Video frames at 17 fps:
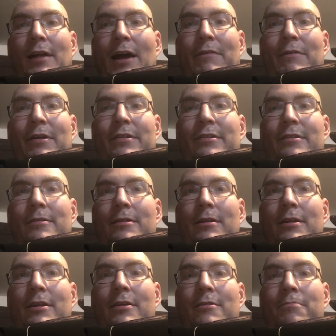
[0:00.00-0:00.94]
I wasn't,
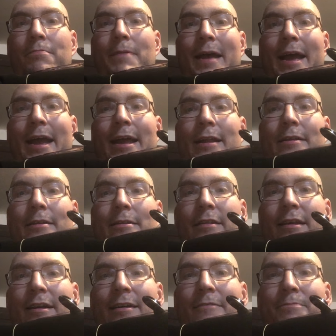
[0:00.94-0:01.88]
you know, paid
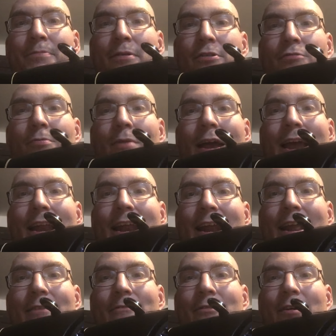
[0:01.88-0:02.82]
to persuade
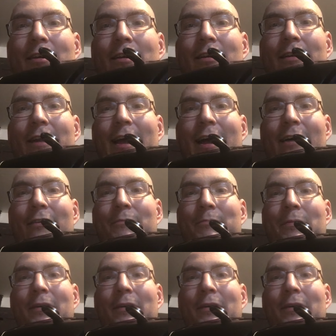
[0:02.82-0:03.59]
anyone on how